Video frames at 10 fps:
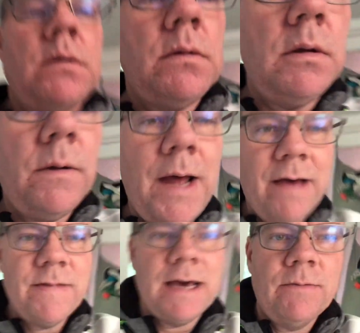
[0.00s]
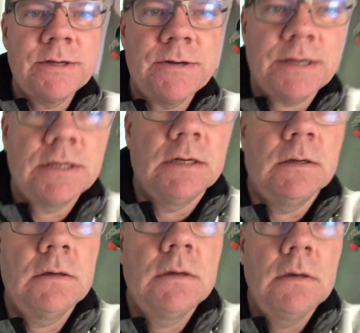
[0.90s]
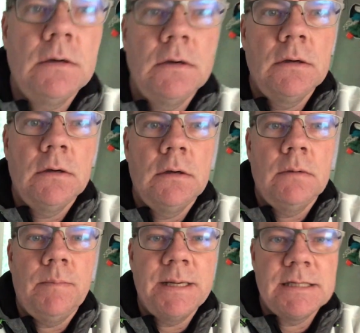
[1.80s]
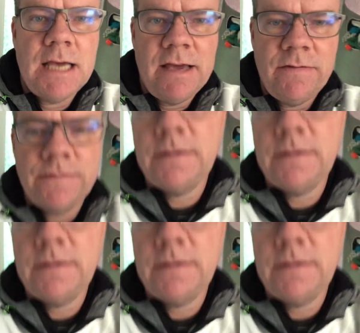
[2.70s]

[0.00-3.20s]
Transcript: you don't have that restriction. Be safe,